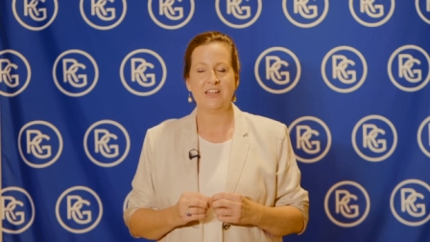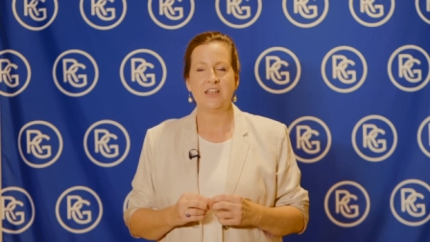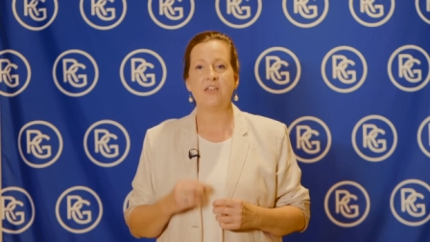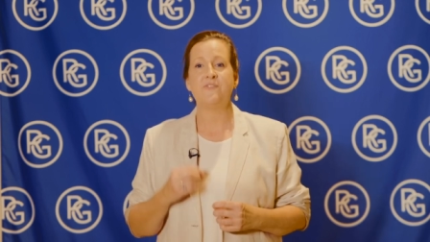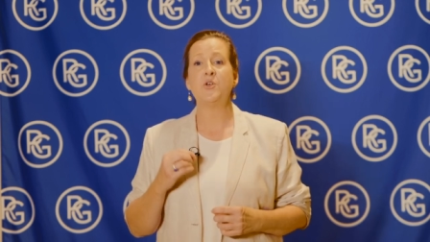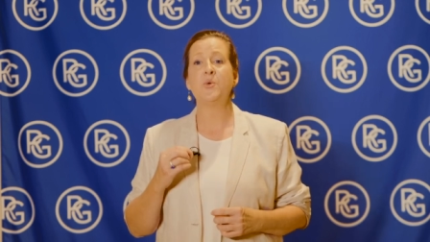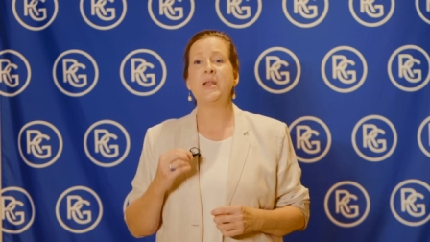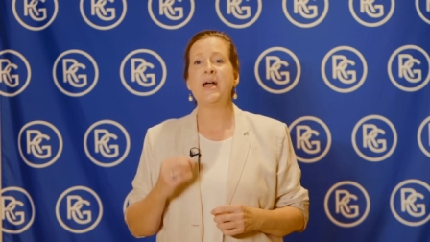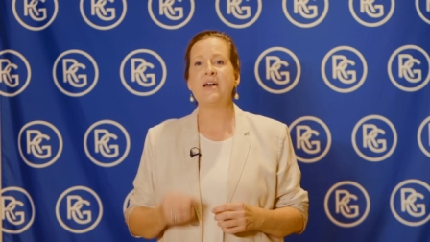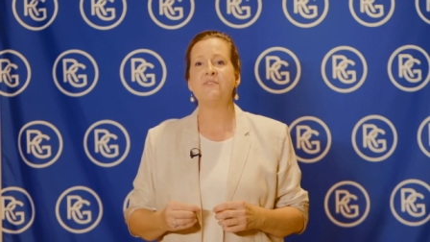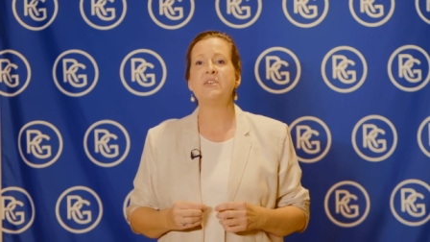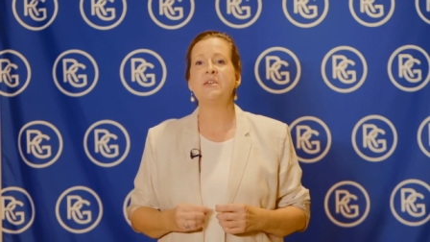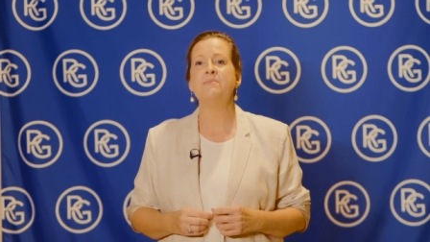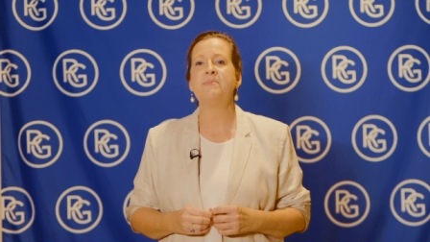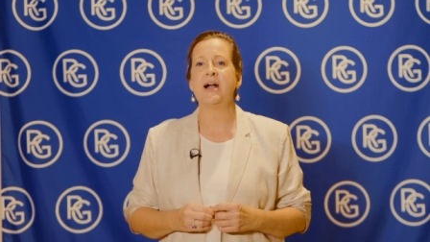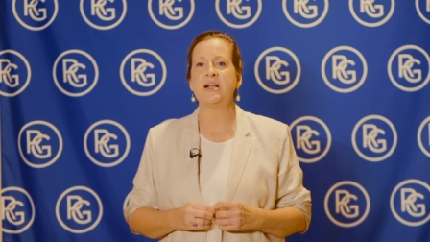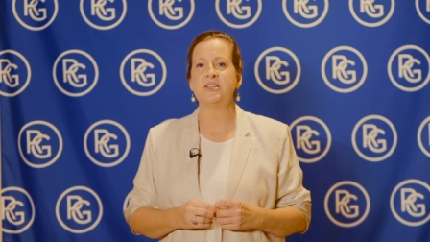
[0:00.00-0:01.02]
If you want to have
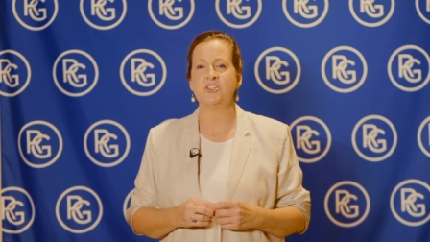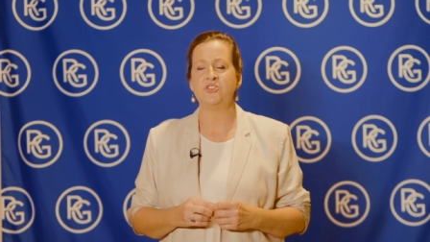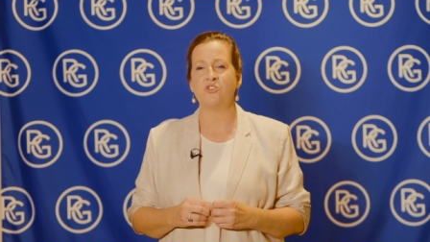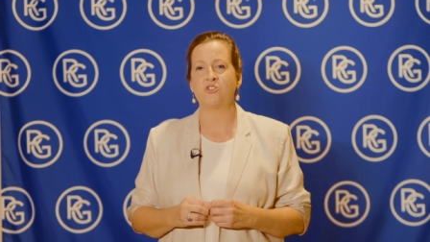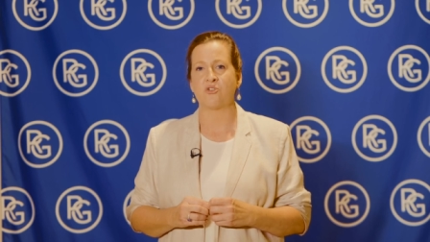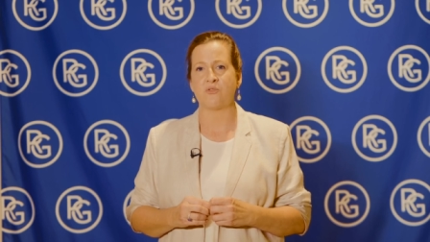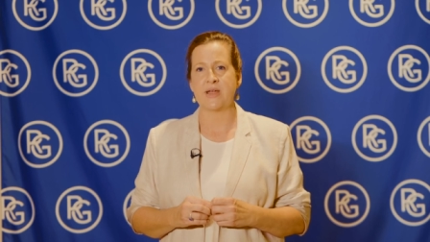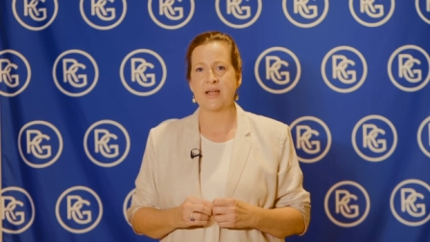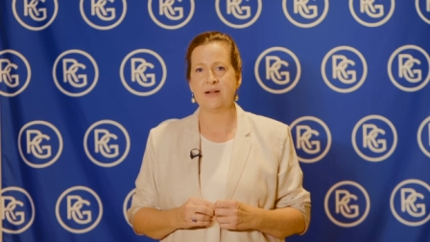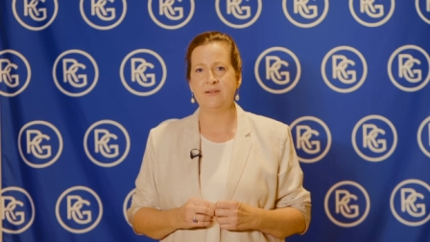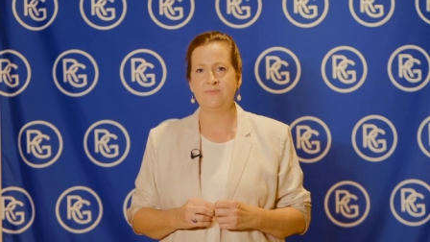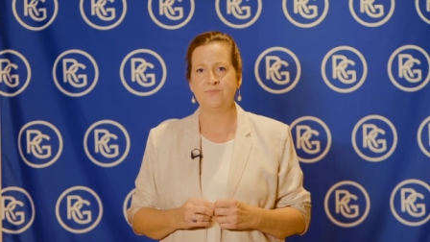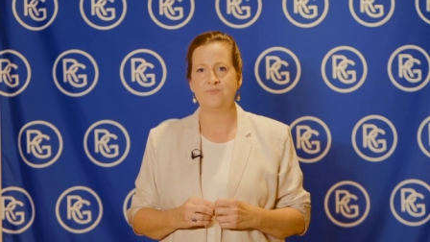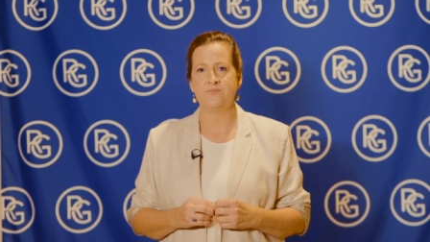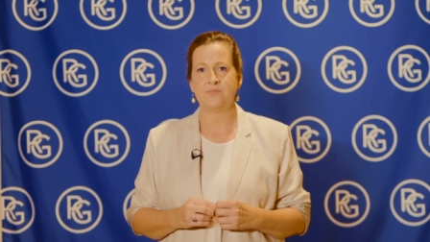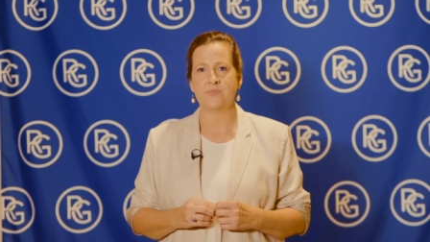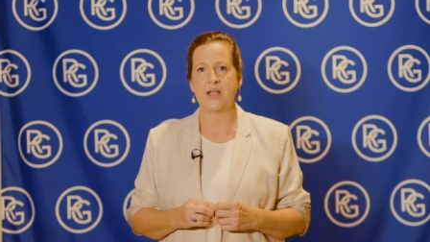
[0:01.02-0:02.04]
impact in your career
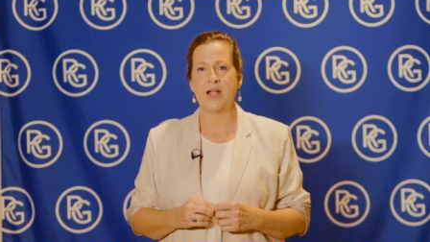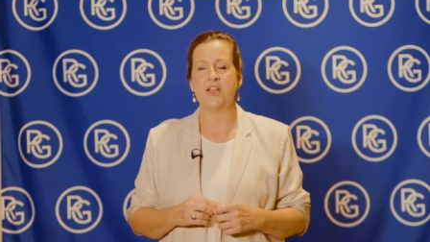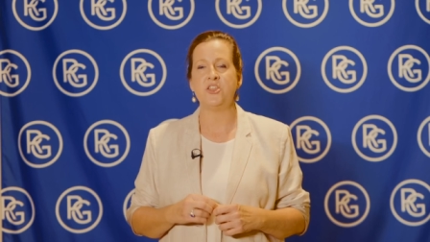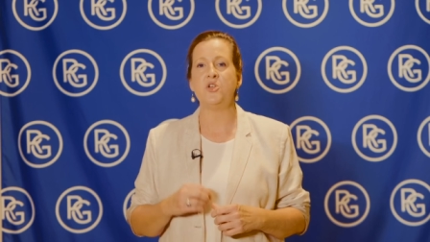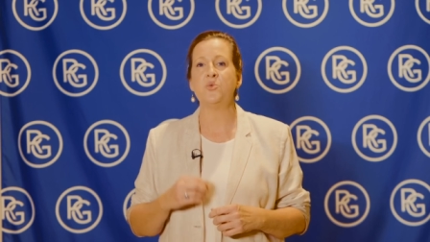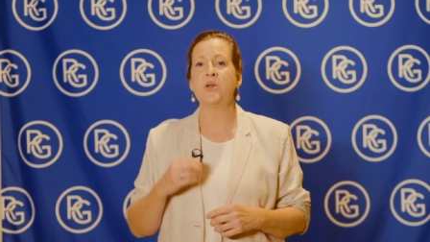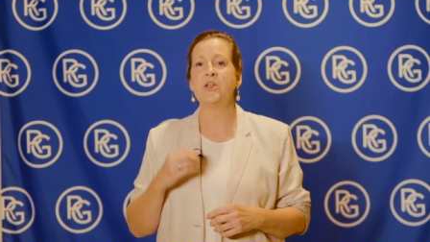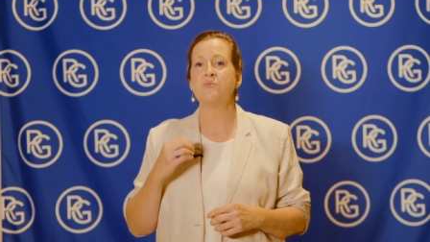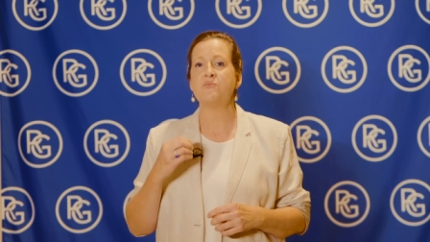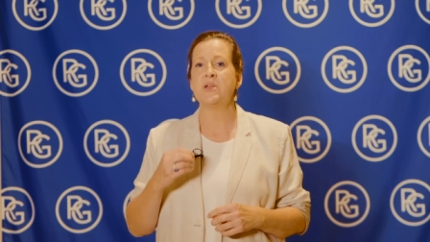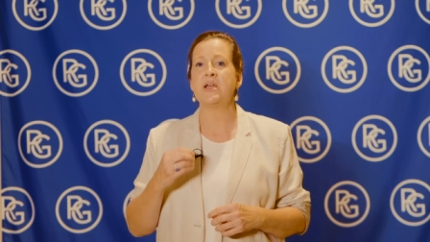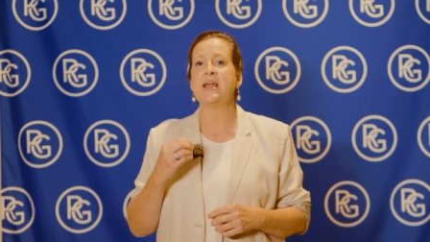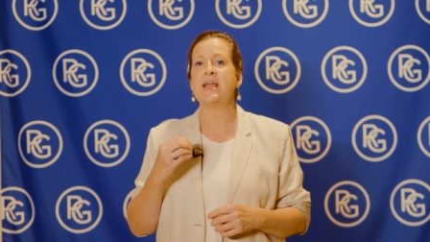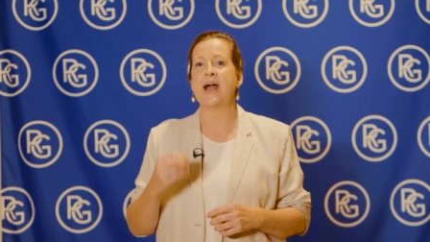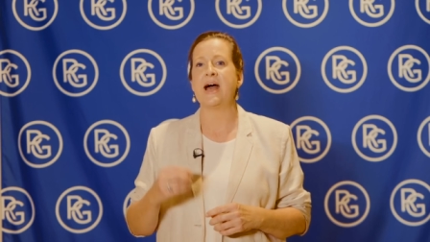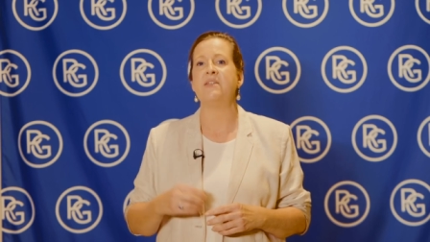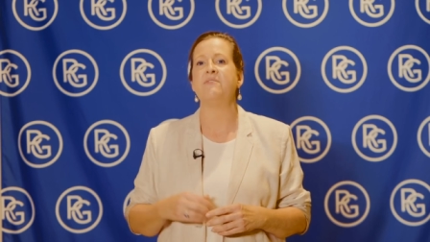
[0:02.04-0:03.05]
and you want to
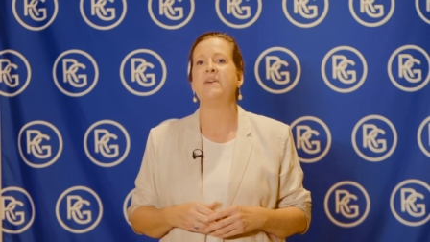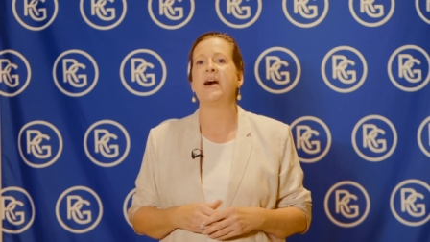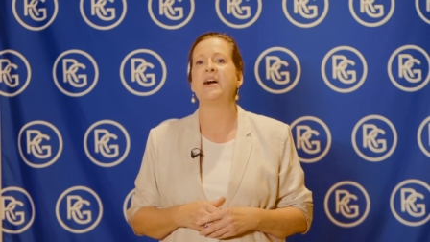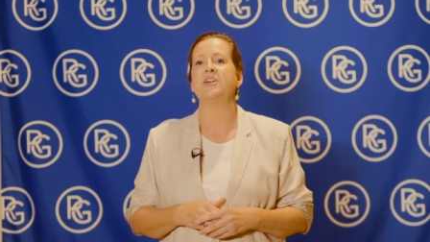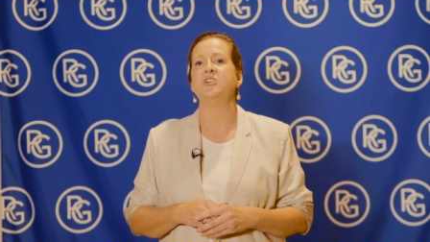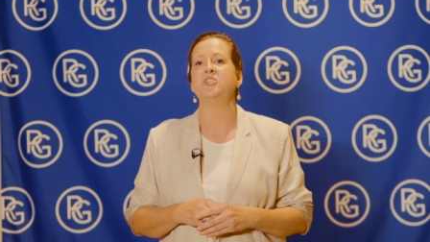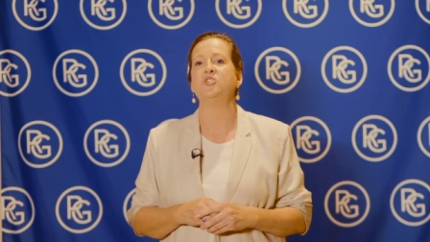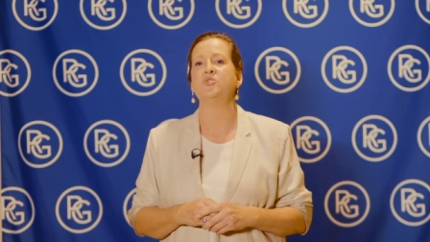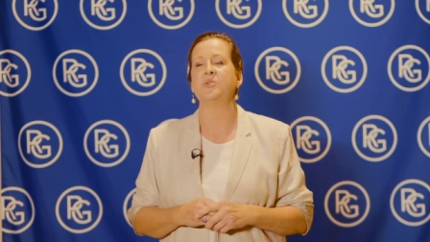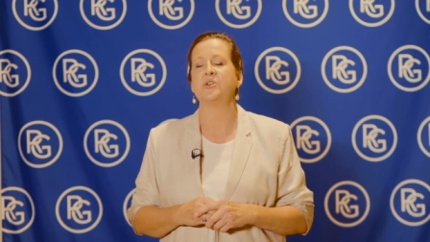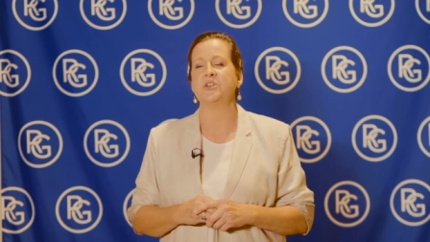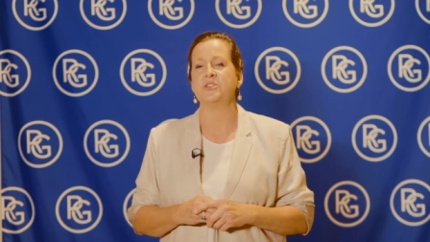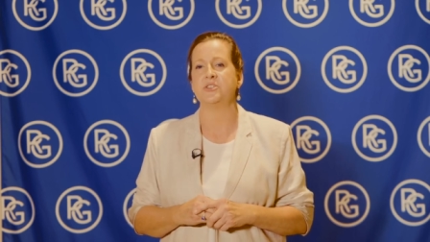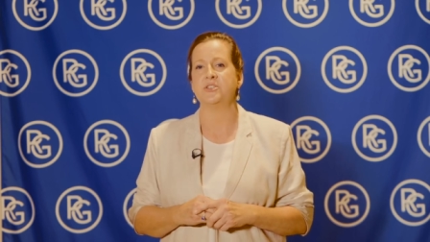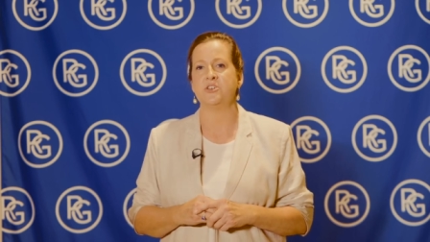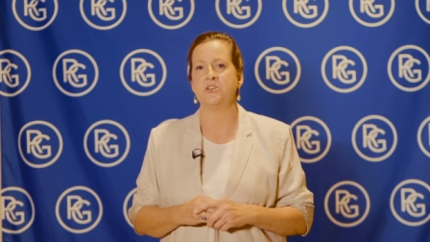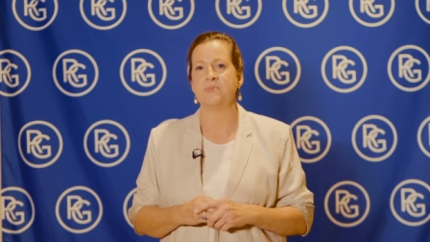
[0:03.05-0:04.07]
really add value to a
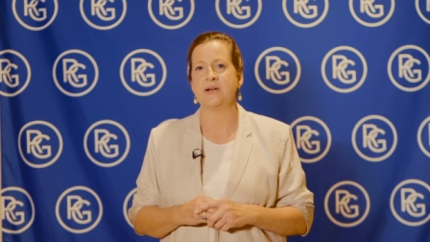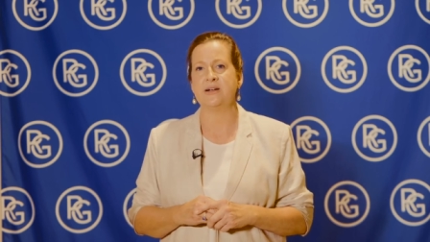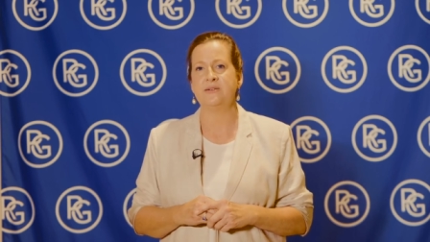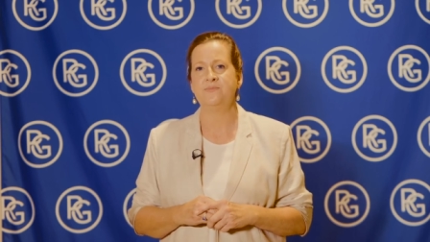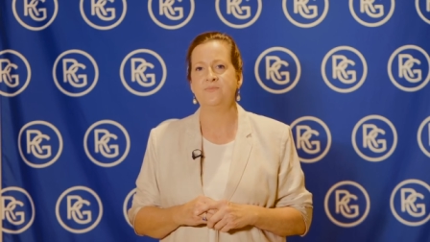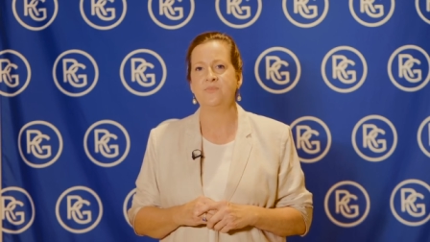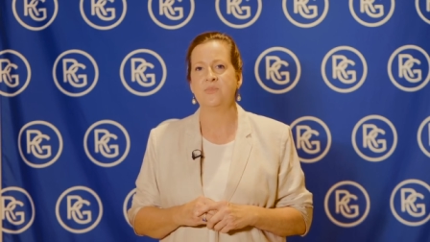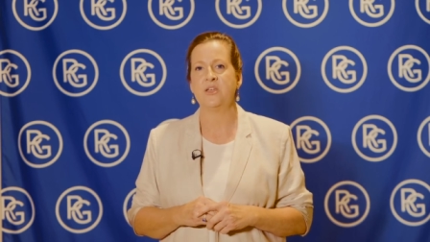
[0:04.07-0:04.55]
consumer,